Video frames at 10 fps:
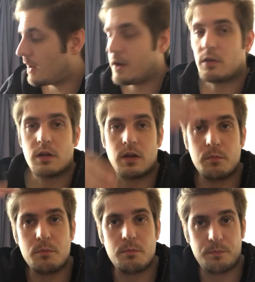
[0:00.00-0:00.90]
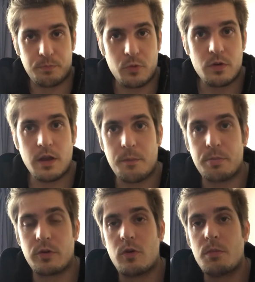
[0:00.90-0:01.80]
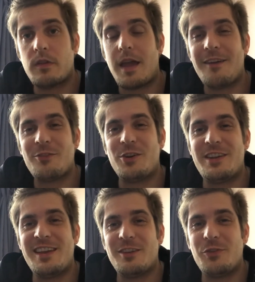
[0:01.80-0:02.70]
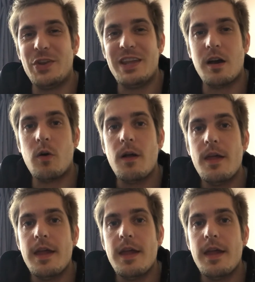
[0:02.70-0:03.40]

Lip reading: I'm gonna do the procurement after this video.